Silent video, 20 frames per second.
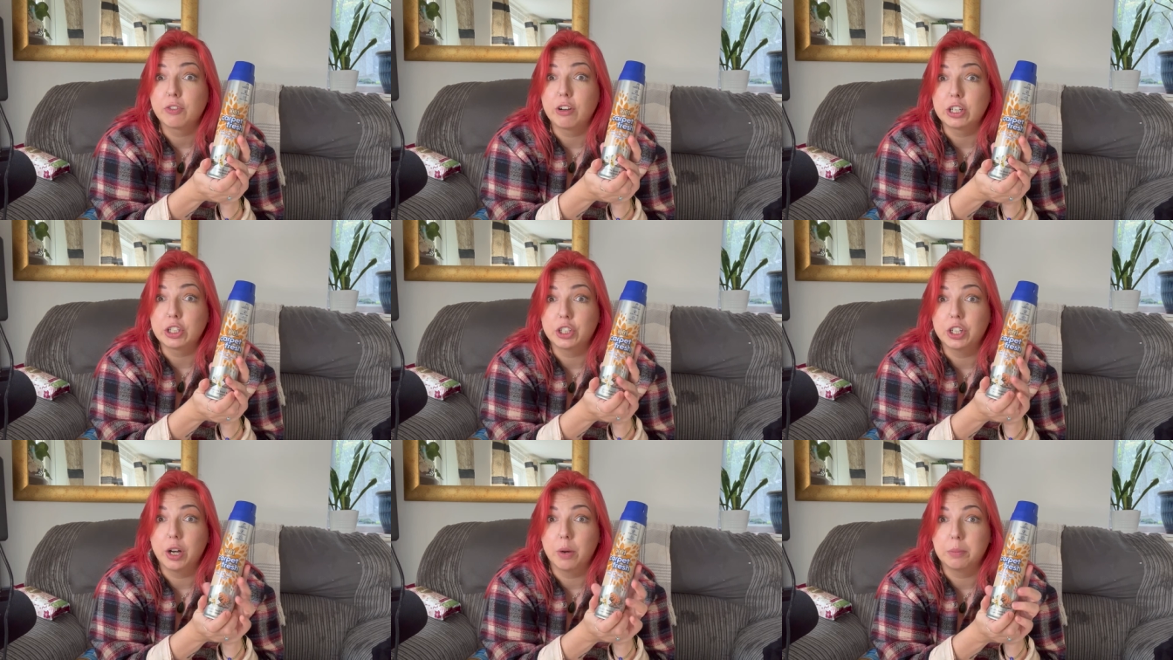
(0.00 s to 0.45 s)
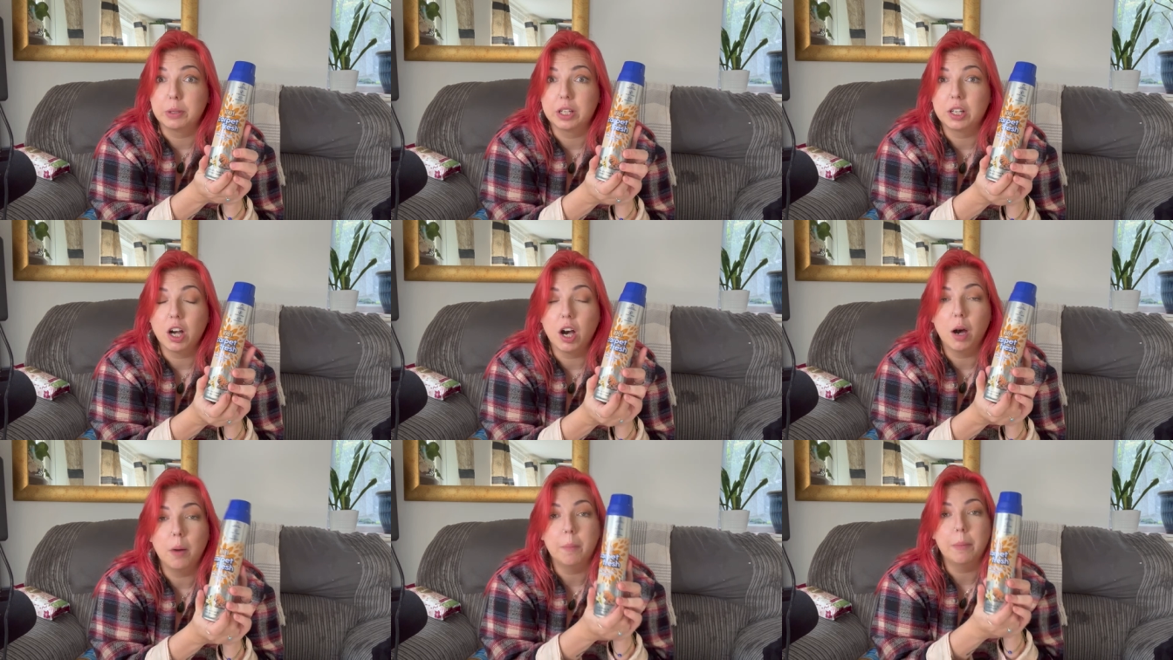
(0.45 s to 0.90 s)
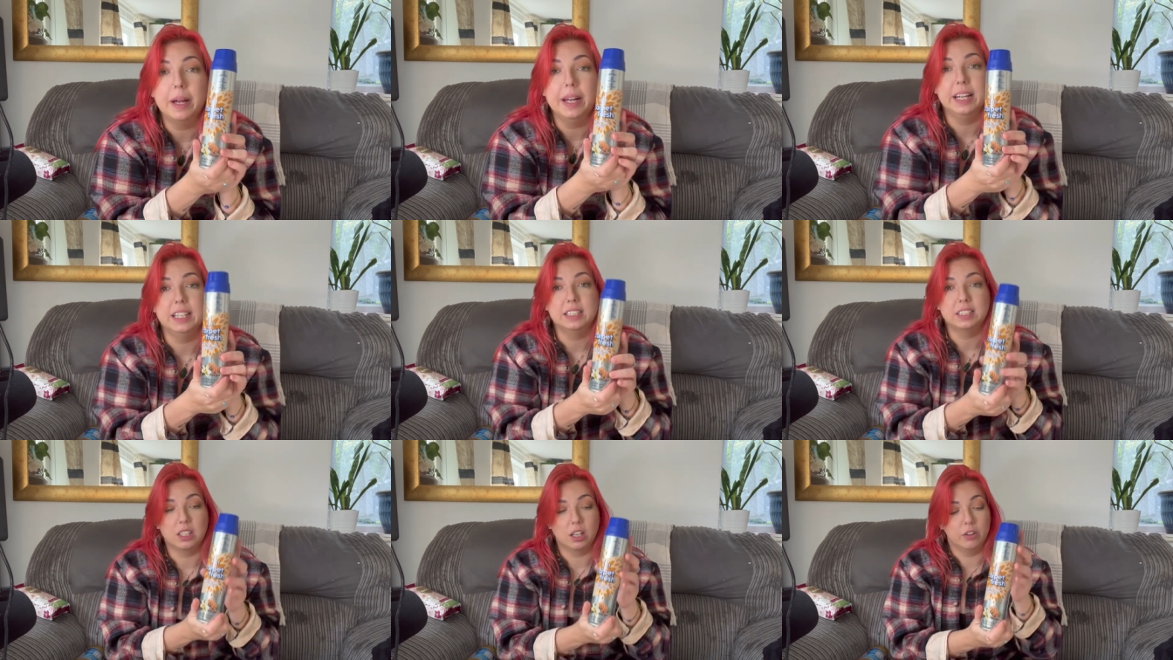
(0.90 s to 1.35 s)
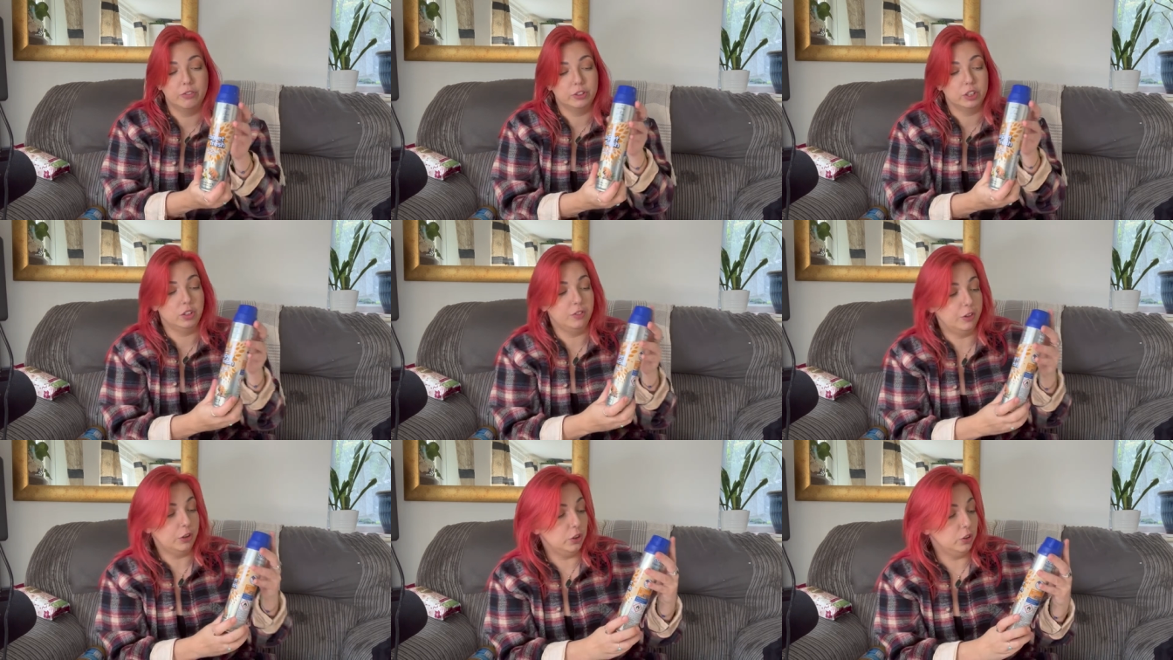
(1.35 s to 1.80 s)
freshen up your carpets after
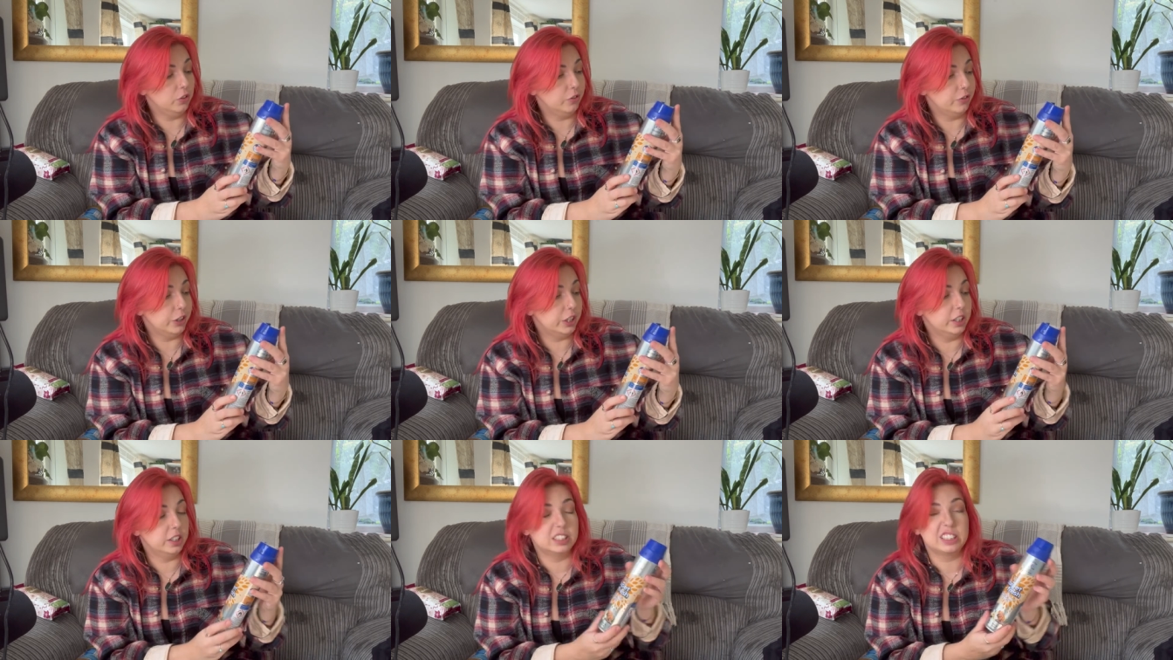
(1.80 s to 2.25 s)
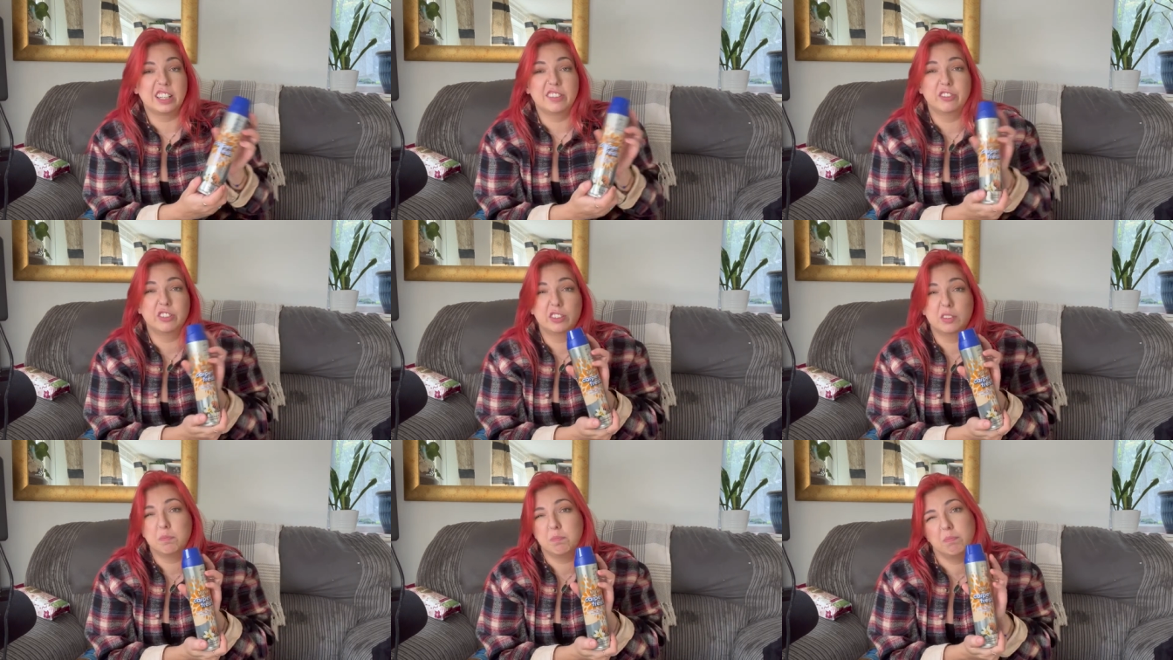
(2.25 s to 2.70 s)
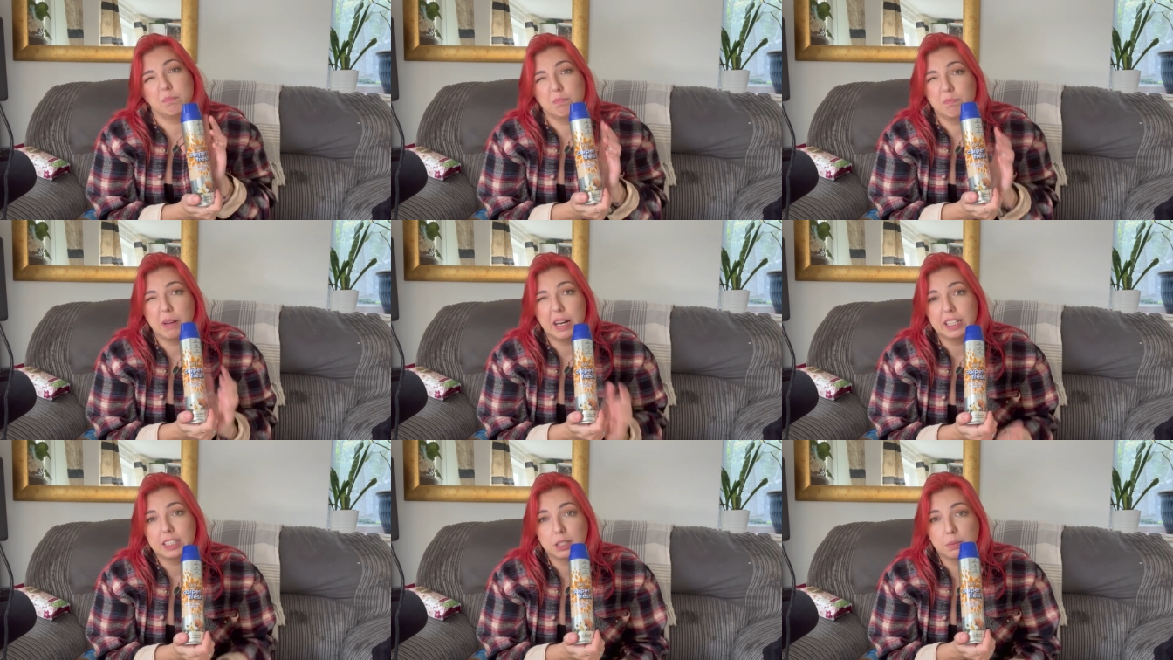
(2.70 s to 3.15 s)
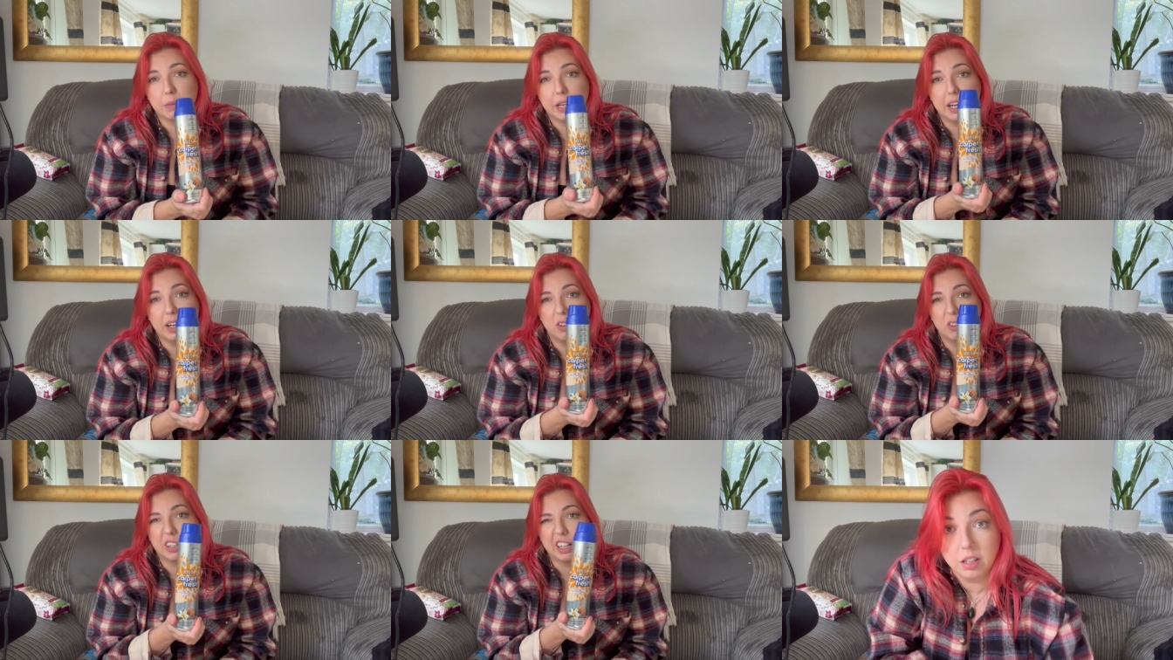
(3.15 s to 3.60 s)
you've hoovered, give it a better
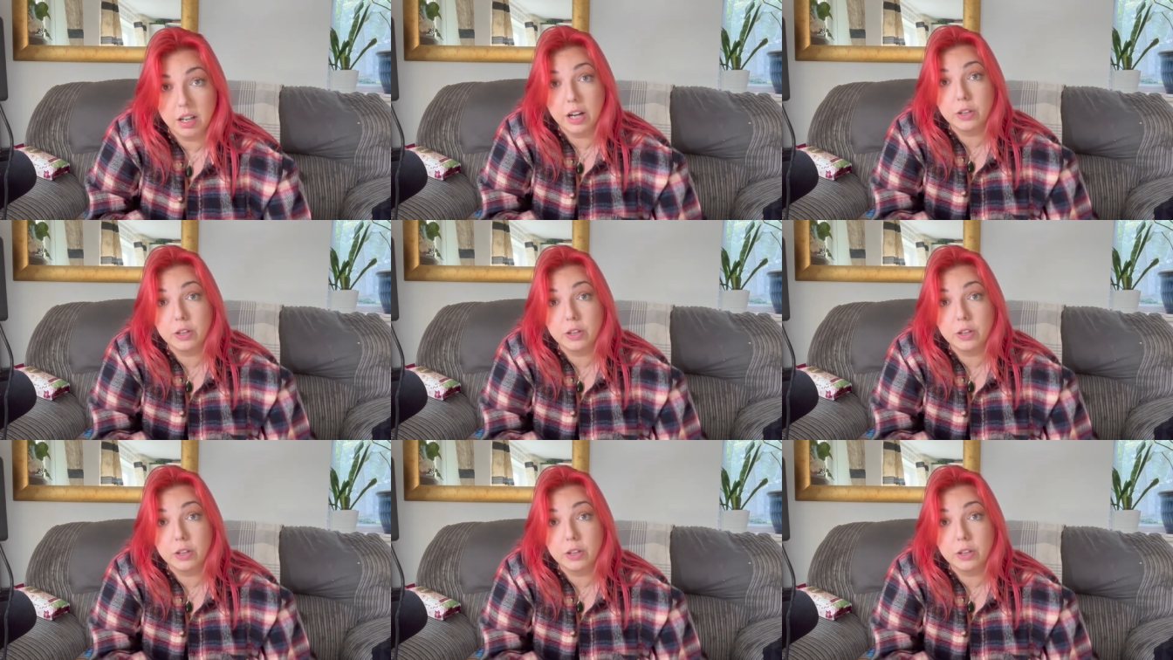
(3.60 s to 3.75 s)
smell.